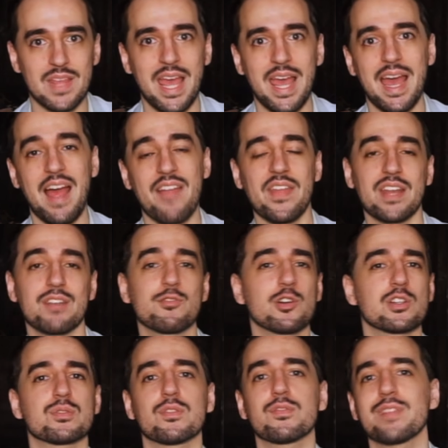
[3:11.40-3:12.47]
And that of
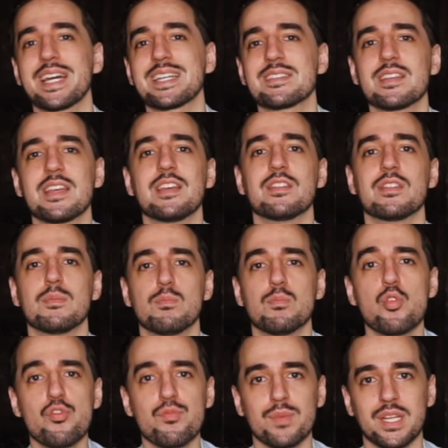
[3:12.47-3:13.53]
course reflects in the
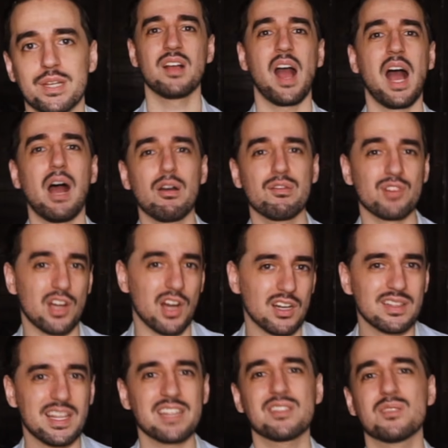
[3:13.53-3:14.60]
movement. However,
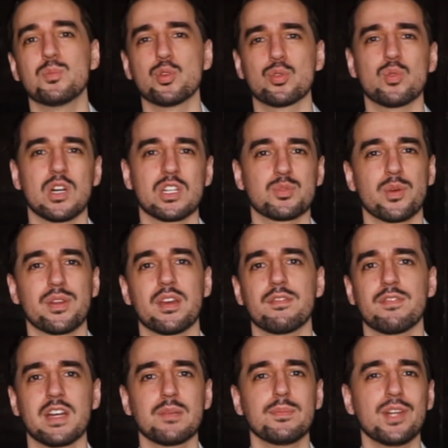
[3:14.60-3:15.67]
unlike the Moonwatch, where they're
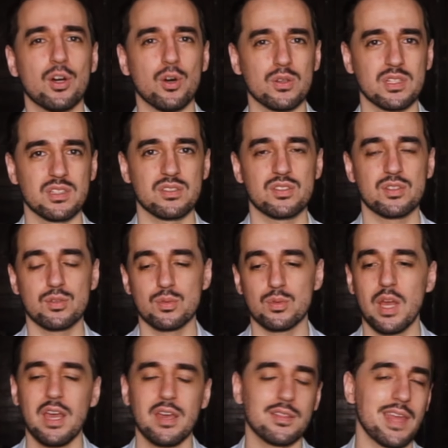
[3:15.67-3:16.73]
very beholden to
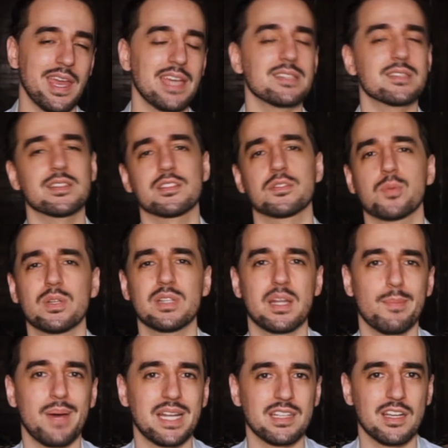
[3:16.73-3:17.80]
the 861
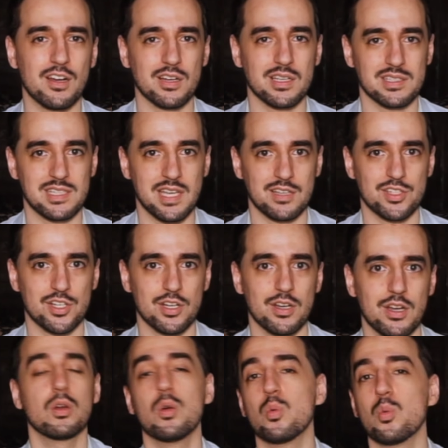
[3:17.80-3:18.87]
Lemania architecture,
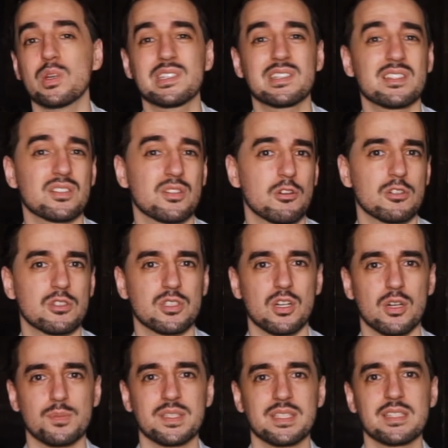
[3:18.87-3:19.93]
with this
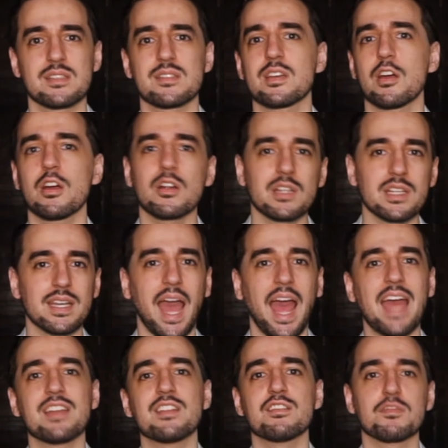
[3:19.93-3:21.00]
Chronoscope, since they're already
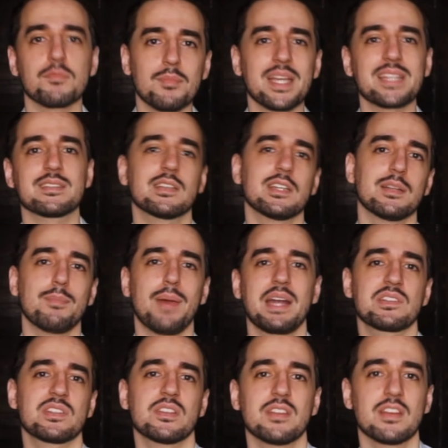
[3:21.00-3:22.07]
kind of mixing and
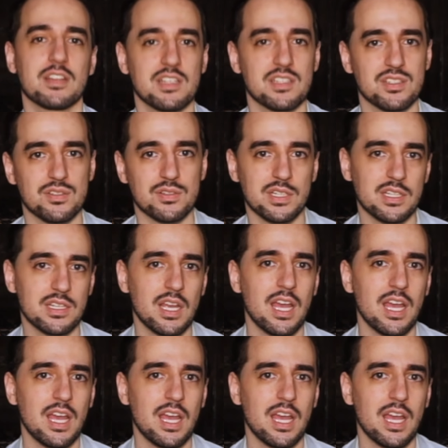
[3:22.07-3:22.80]
matching their history,